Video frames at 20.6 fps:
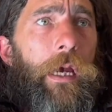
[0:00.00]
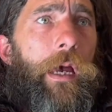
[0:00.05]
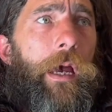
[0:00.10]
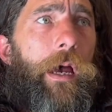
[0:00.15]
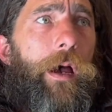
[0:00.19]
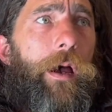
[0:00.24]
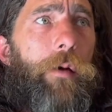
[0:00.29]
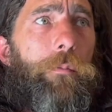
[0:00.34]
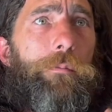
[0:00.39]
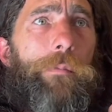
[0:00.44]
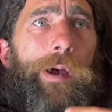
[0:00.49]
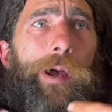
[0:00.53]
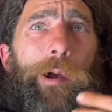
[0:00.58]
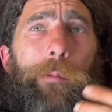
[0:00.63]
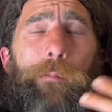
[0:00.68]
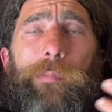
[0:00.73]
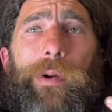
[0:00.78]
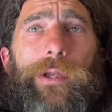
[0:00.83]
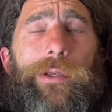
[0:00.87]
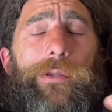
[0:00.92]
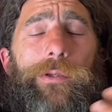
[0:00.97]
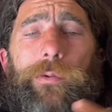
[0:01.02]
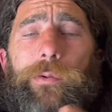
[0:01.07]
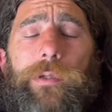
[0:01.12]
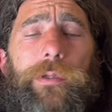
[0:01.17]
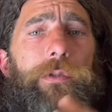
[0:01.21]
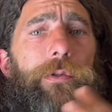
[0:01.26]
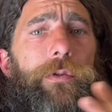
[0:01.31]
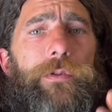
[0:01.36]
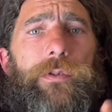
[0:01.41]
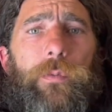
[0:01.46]
um, but you
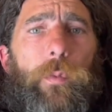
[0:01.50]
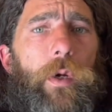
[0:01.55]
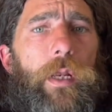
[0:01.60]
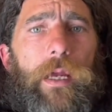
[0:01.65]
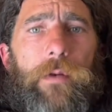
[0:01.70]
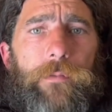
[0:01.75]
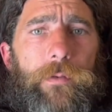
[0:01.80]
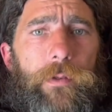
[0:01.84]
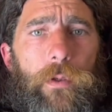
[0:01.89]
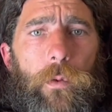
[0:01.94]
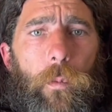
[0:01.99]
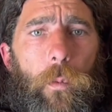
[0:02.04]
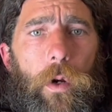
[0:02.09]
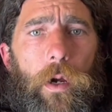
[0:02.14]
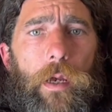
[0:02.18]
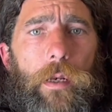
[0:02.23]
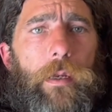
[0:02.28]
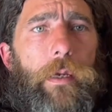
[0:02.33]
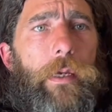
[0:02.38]
could use whatever you want.